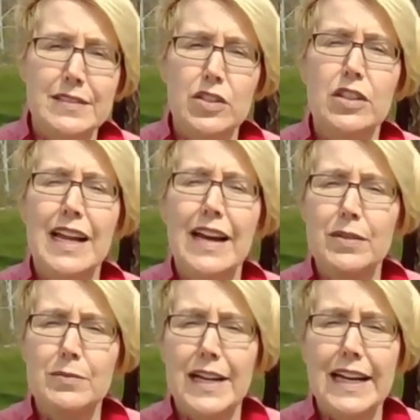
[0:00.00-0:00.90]
you're going to have
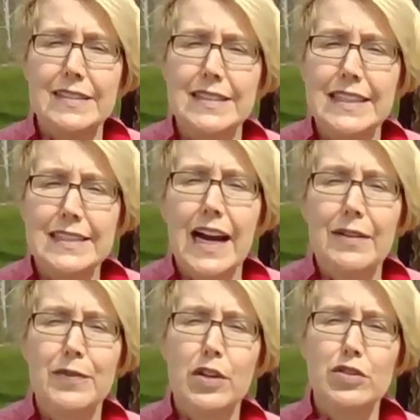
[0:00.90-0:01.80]
an extended
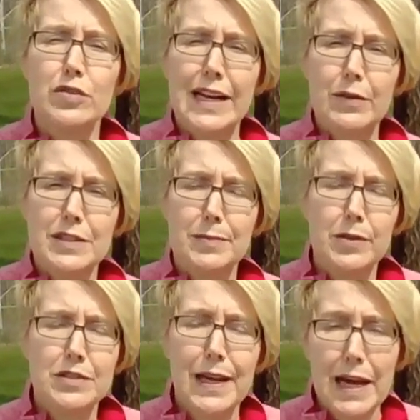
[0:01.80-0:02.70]
time for your due date. It was
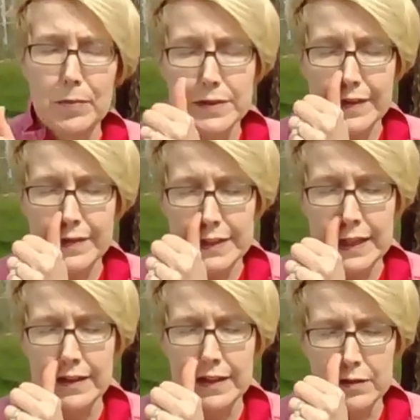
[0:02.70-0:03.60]
supposed to be April
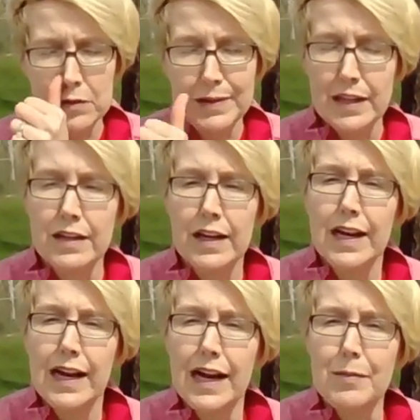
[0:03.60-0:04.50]
17th, and it will be
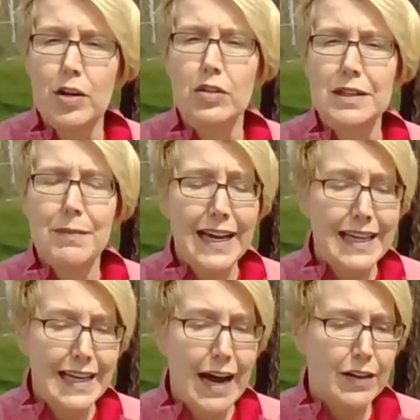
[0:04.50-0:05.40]
early
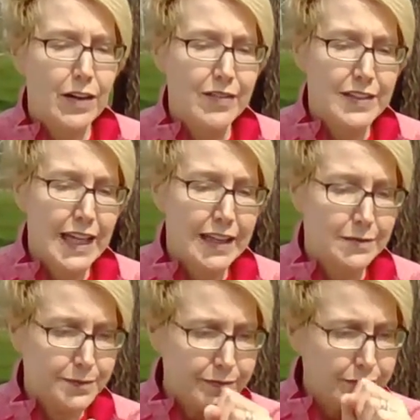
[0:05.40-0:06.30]
May. Now, I don't have the date
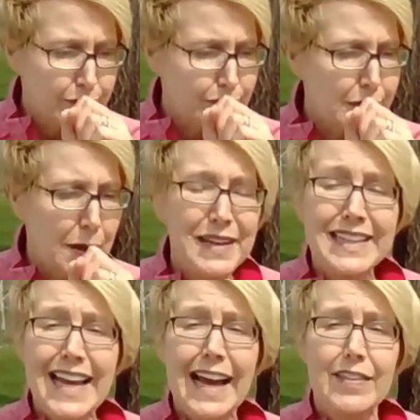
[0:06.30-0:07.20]

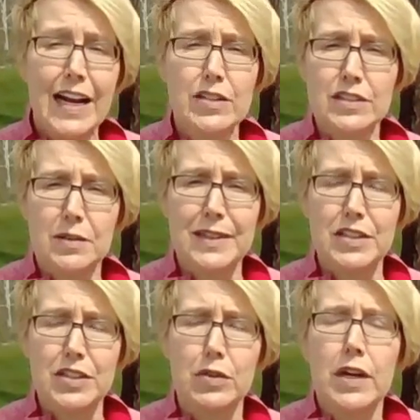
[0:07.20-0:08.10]
pinned down that ours is going to be
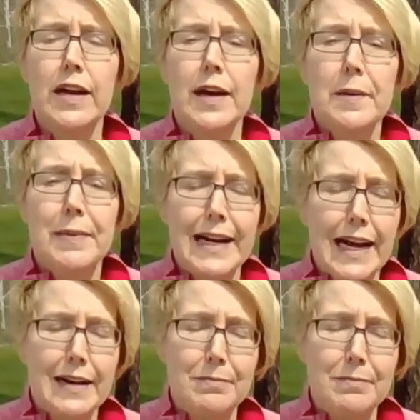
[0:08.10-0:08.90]
due. But